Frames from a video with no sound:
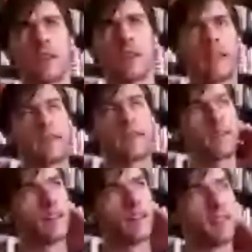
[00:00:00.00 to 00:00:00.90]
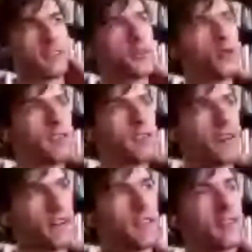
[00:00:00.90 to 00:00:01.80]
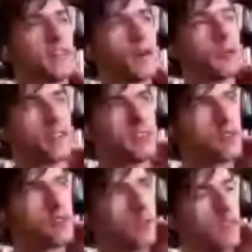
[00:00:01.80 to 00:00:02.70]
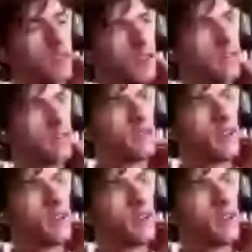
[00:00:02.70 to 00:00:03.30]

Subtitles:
Yeah, that's the two side, the double-edged sword of